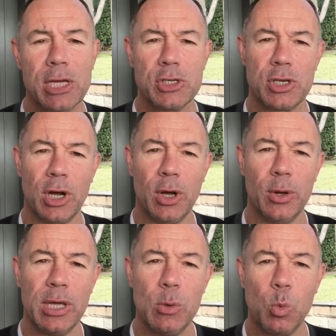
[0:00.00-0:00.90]

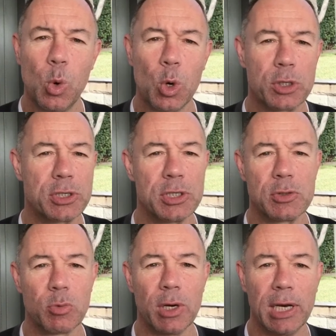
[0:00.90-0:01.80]
So he walks
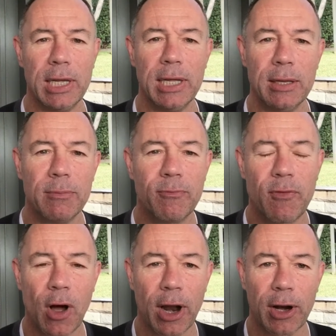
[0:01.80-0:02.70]
this really
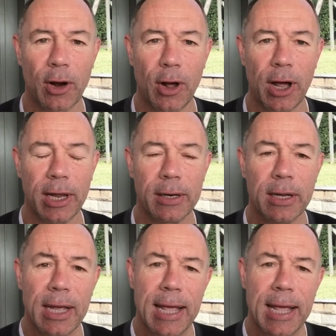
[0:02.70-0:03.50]
fine line.